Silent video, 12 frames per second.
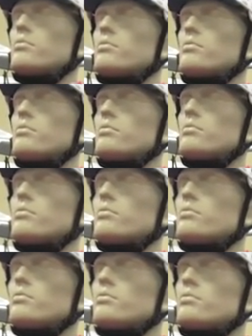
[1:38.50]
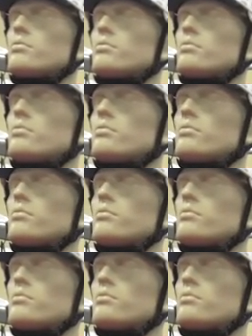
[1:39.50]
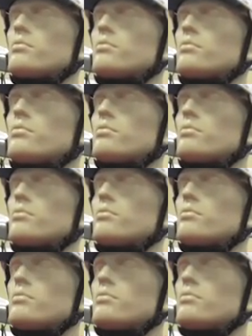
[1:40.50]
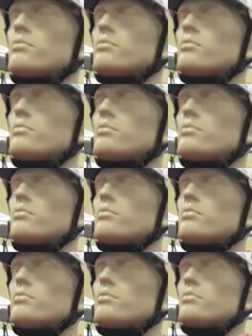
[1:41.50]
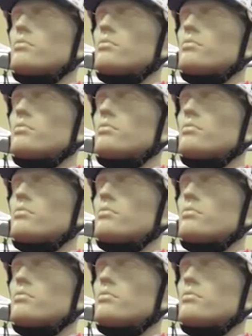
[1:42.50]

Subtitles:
The person shown says nothing.